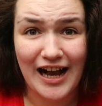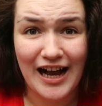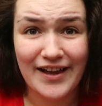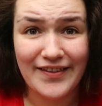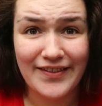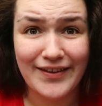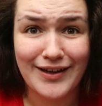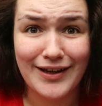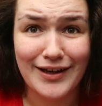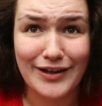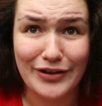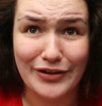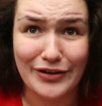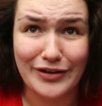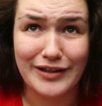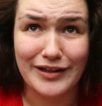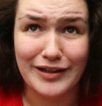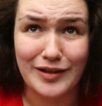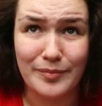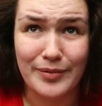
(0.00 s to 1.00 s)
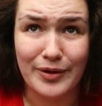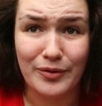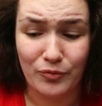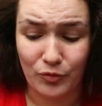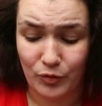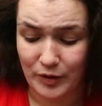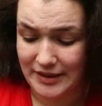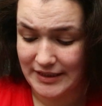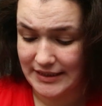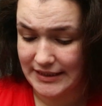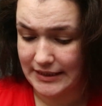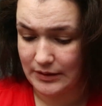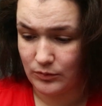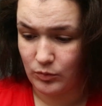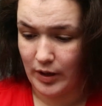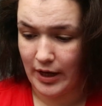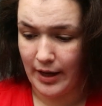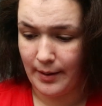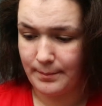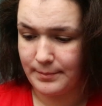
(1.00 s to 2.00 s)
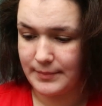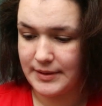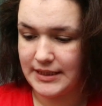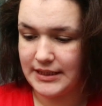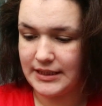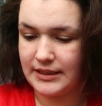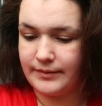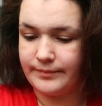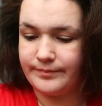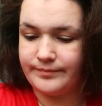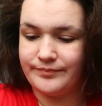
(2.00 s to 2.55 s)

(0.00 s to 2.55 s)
I think I look a little bit windswept.